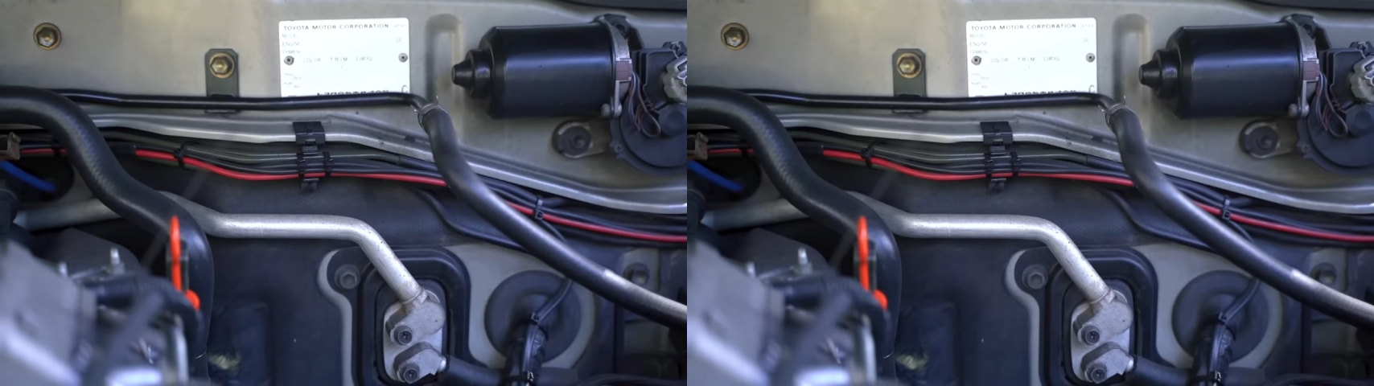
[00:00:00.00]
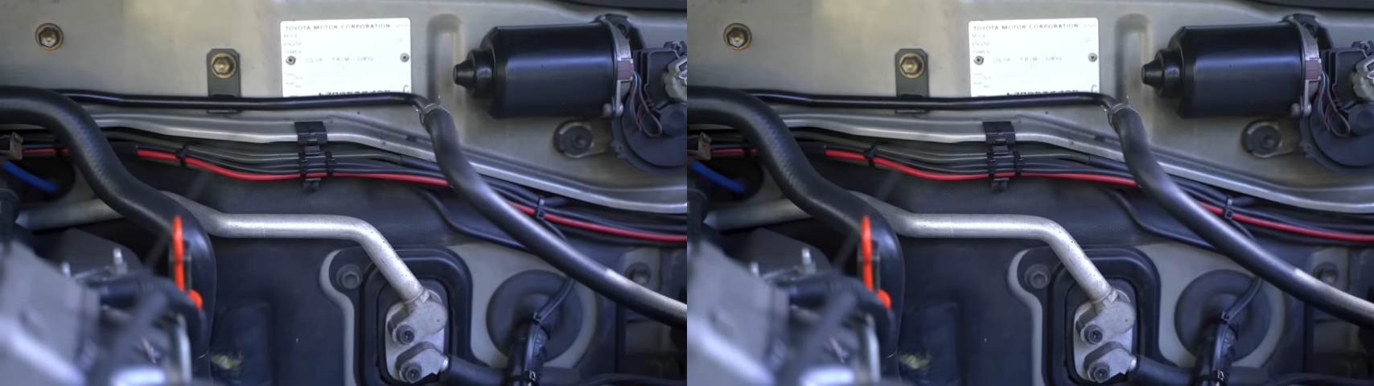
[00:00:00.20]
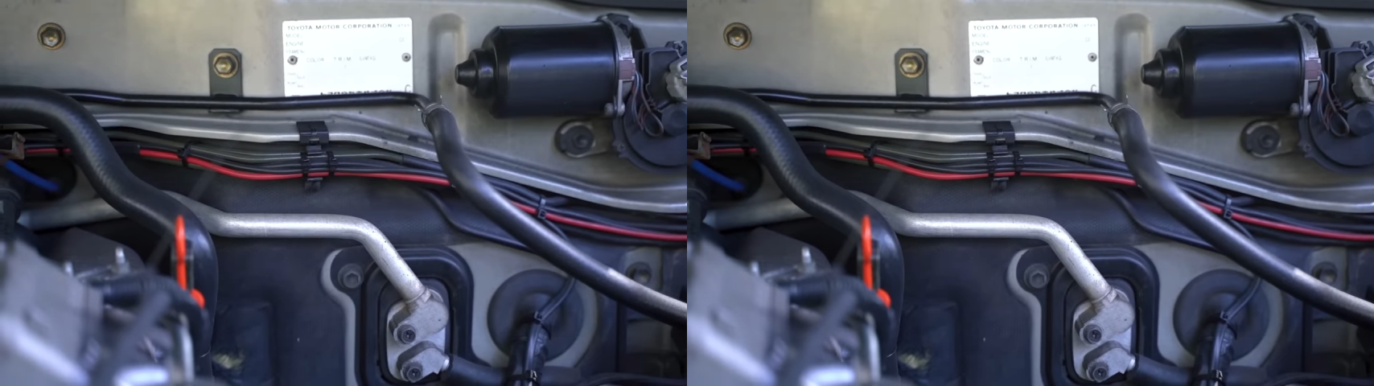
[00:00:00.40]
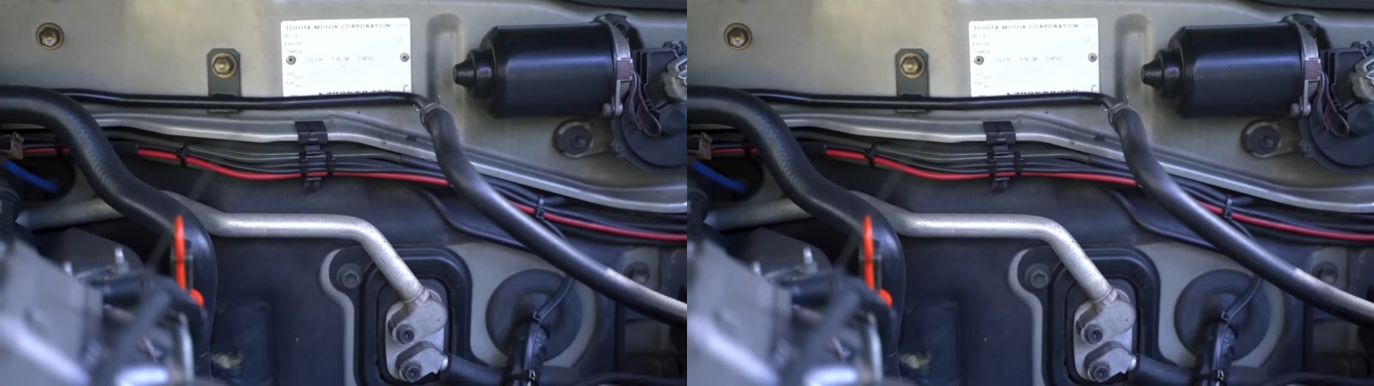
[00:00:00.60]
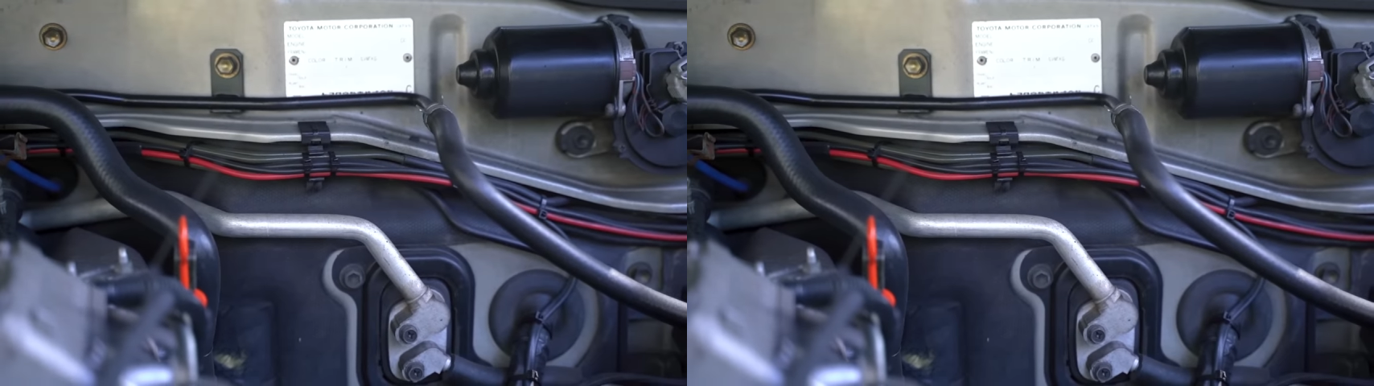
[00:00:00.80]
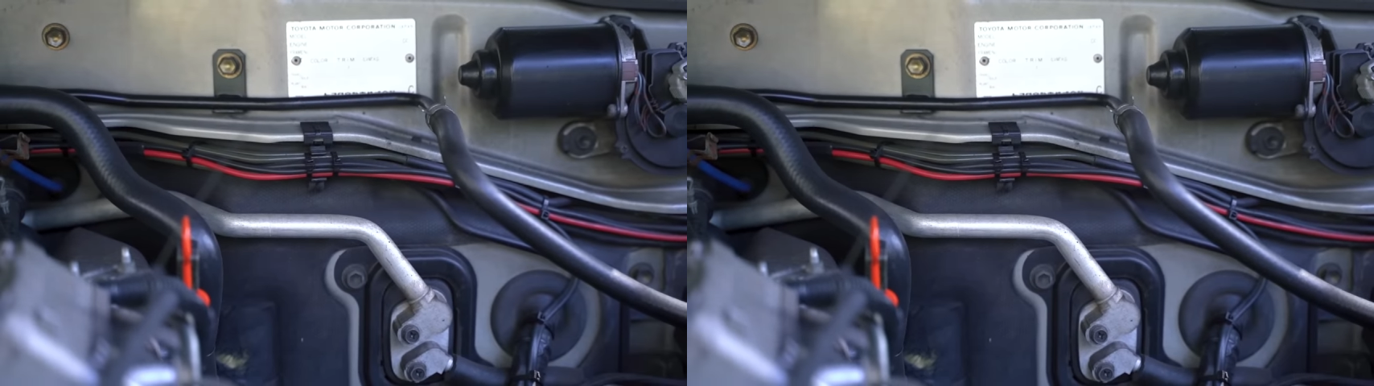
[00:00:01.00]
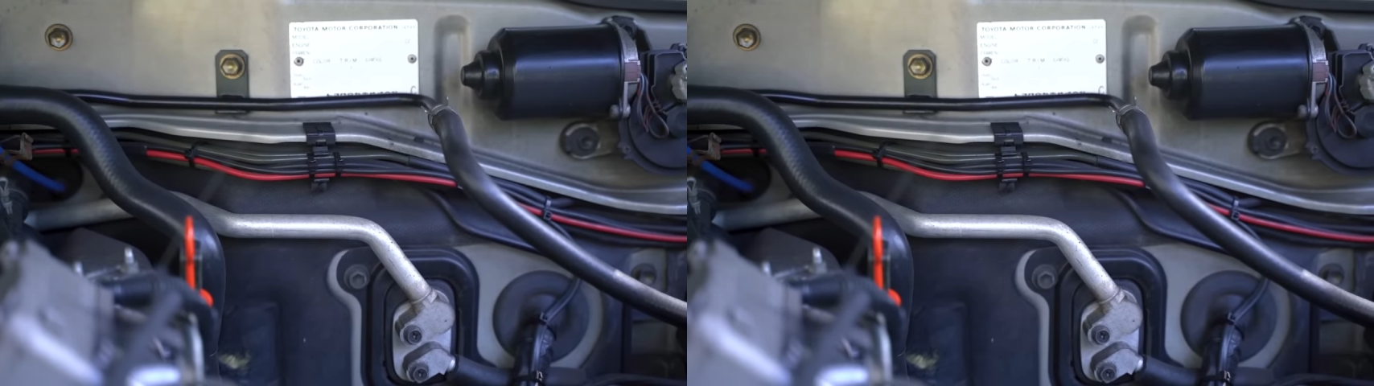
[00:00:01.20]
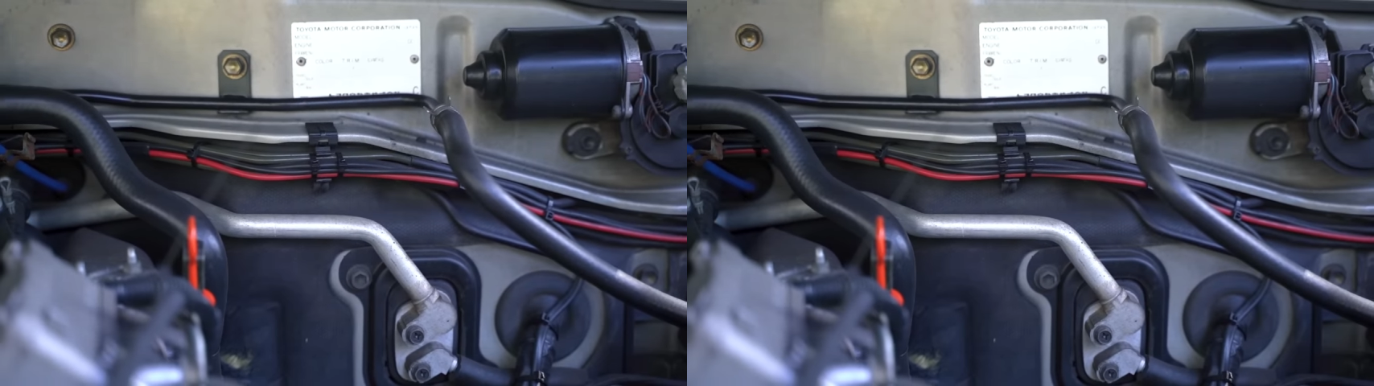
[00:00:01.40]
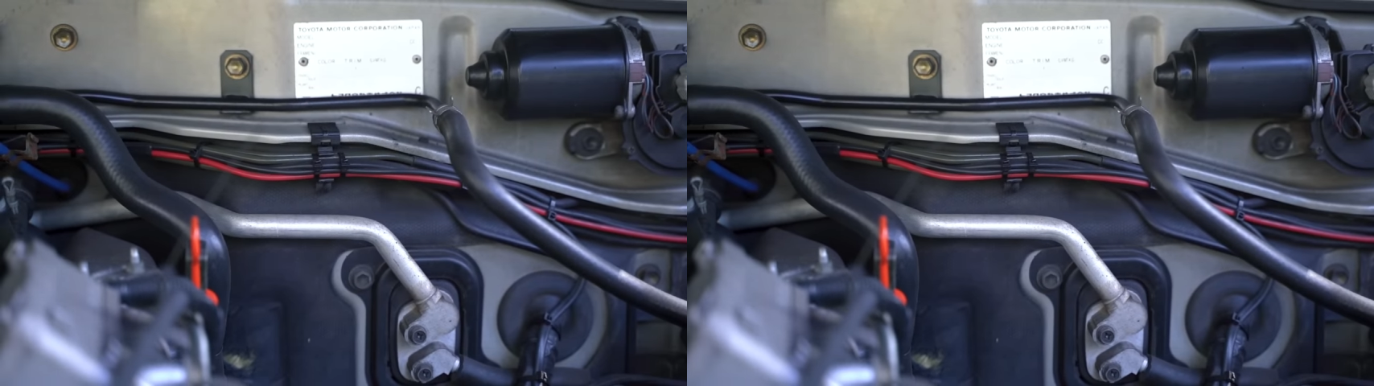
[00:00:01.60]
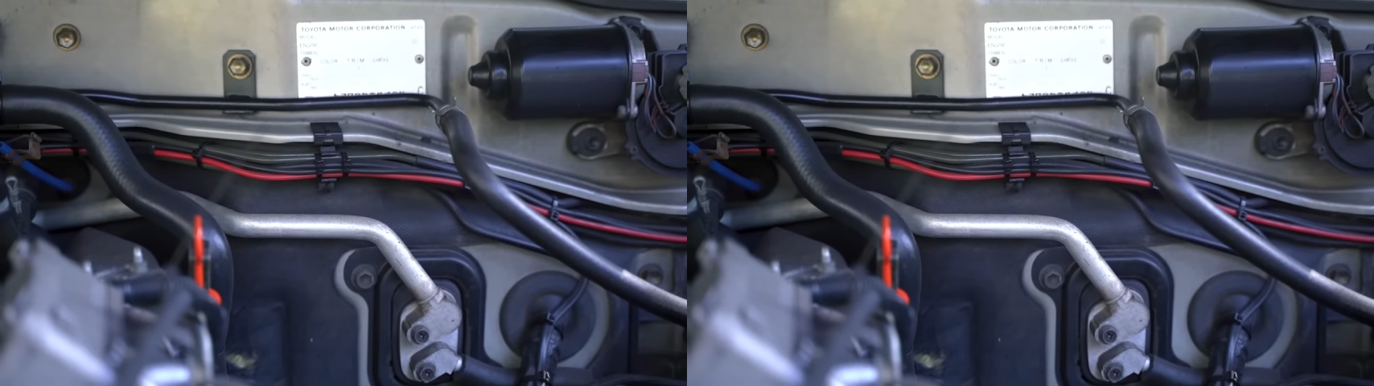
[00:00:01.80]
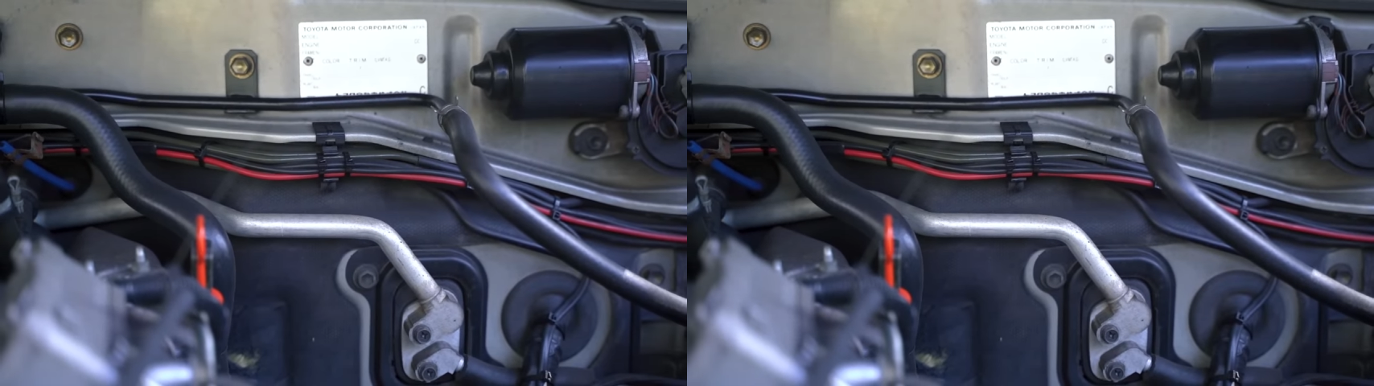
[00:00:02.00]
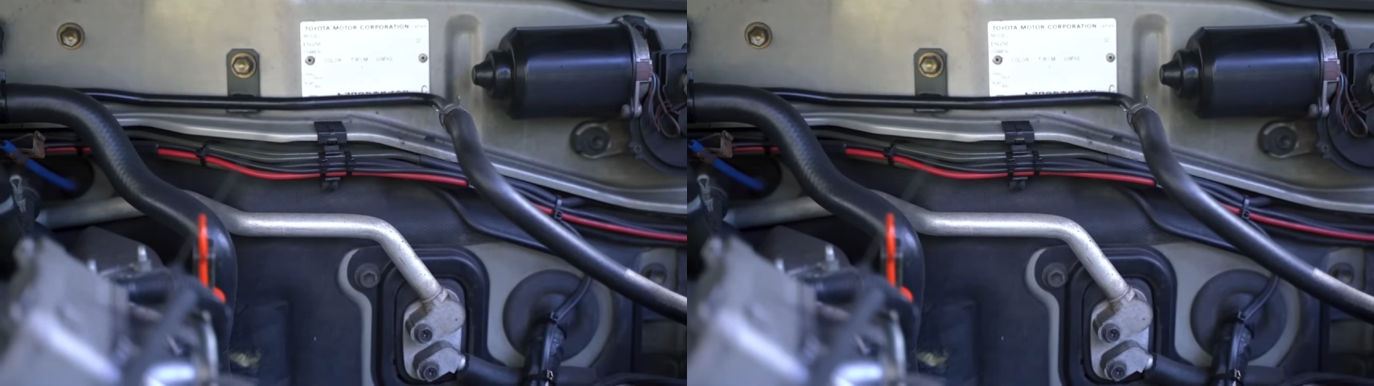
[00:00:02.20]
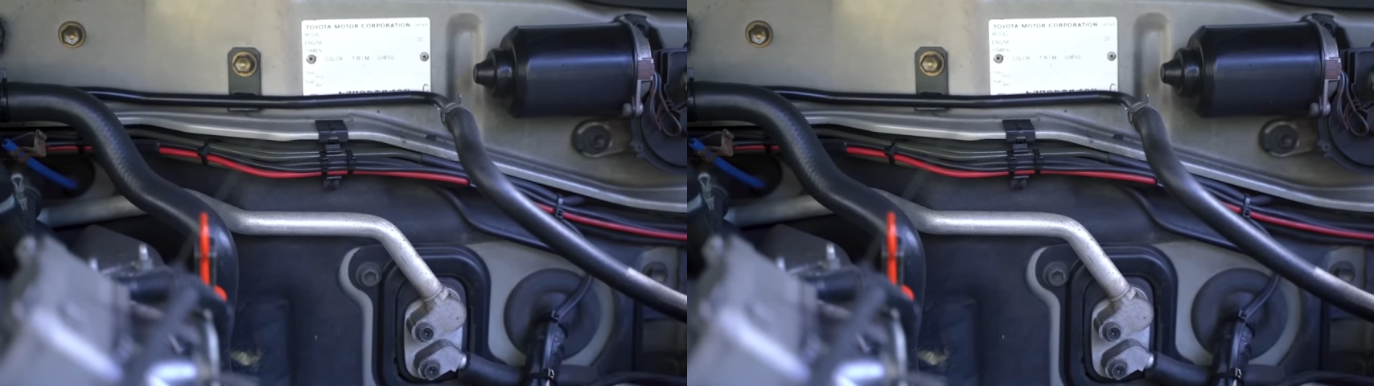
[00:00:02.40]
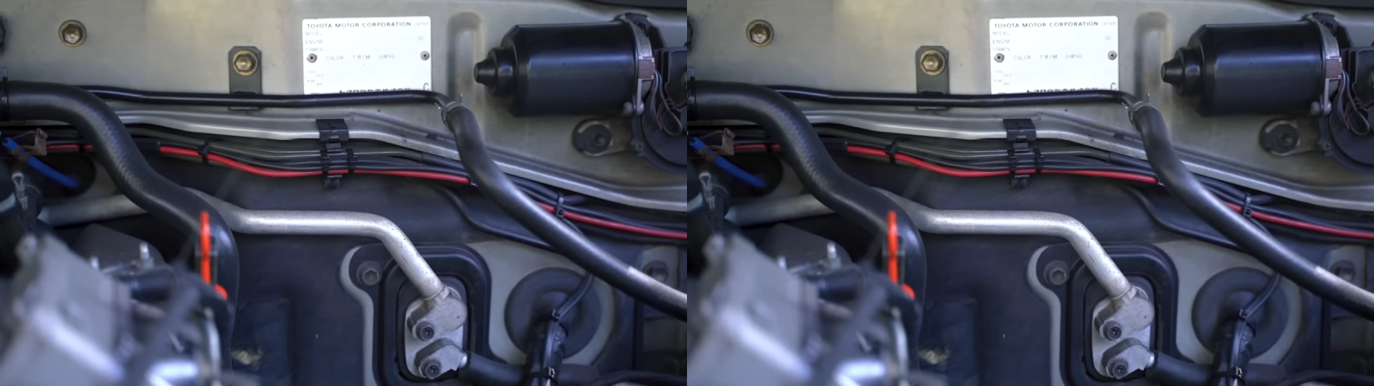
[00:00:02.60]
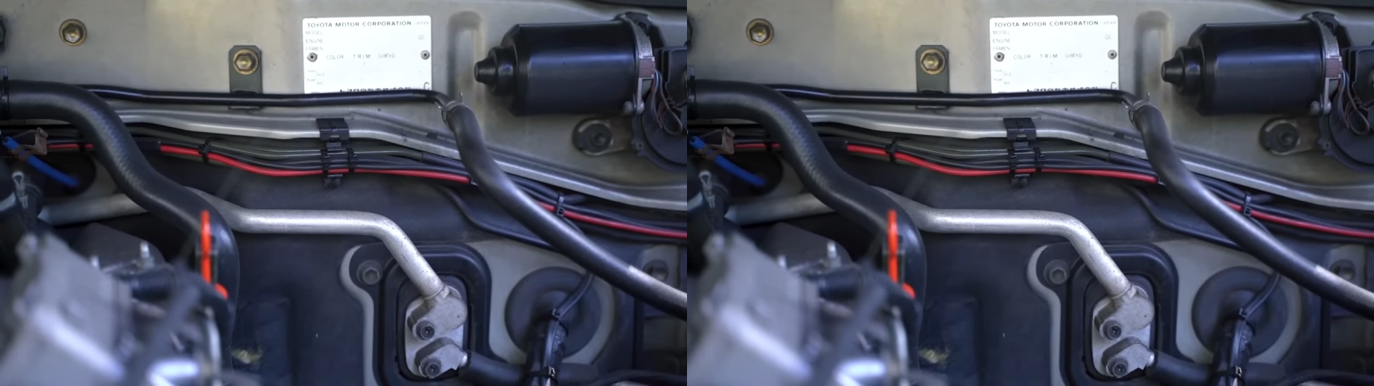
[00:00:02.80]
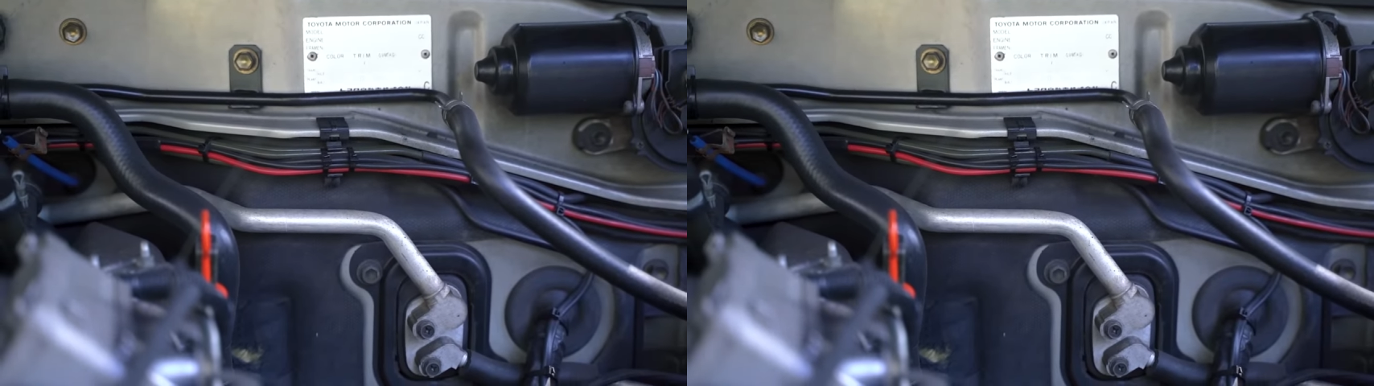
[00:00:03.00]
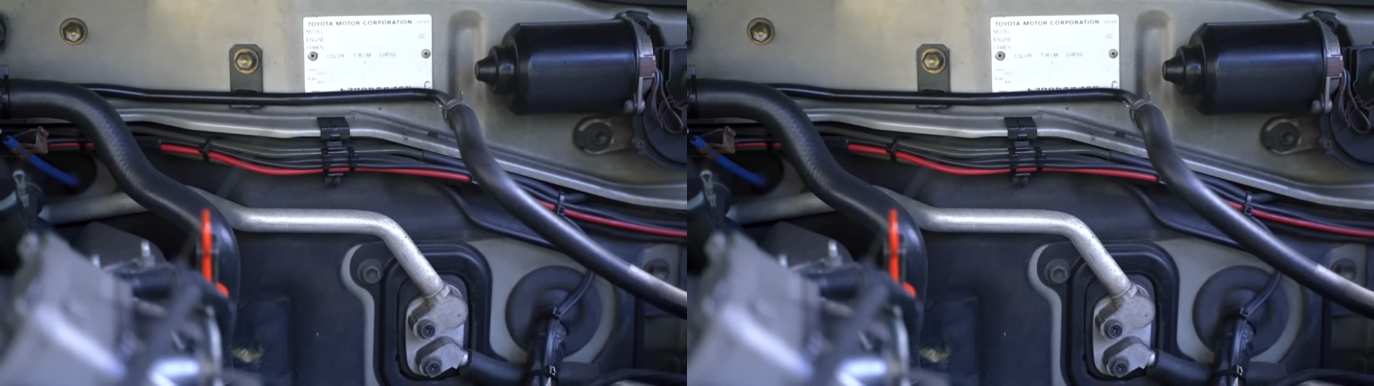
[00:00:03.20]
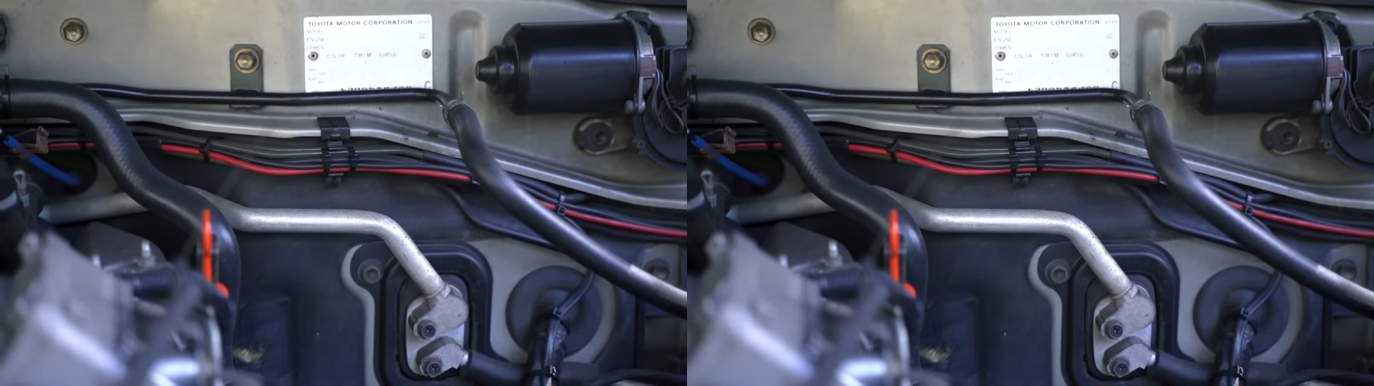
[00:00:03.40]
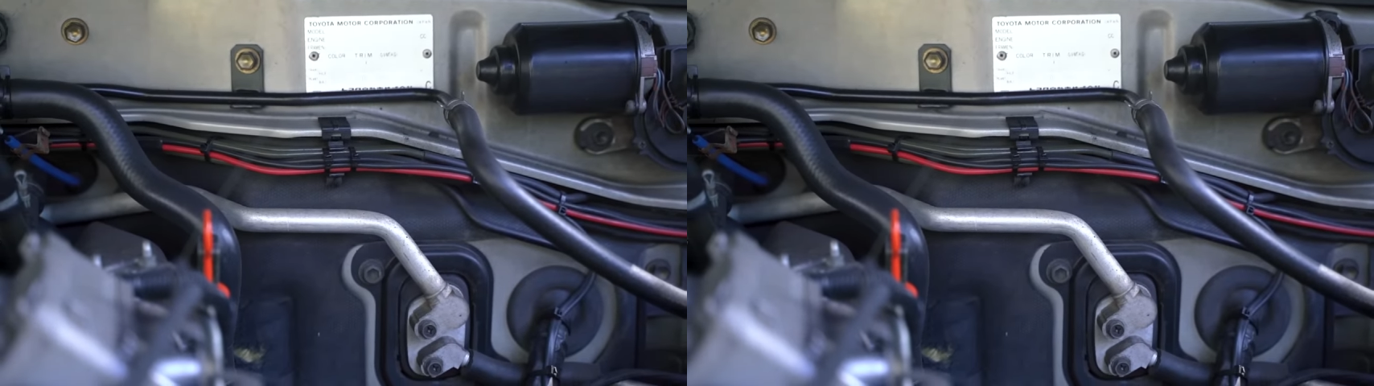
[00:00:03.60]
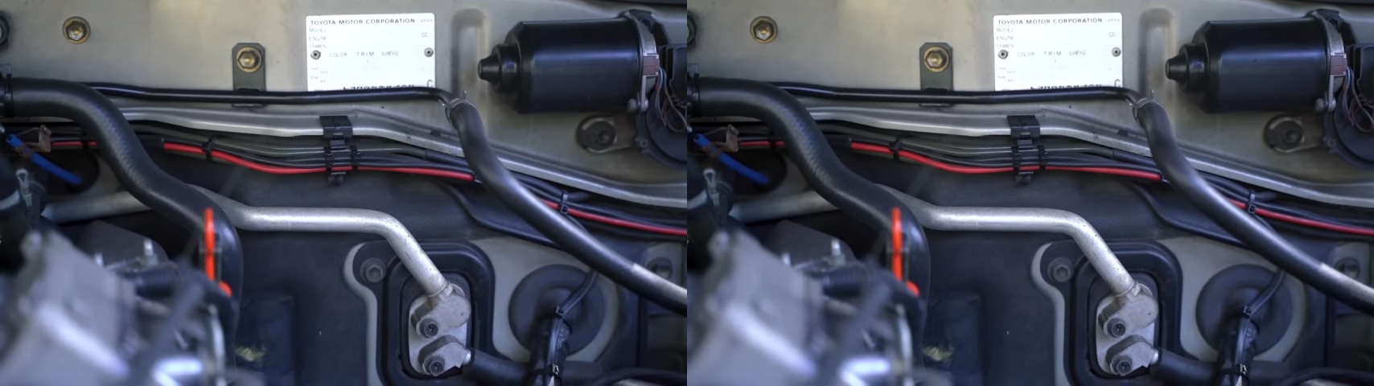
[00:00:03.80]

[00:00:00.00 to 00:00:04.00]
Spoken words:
[unreadable: no face in view]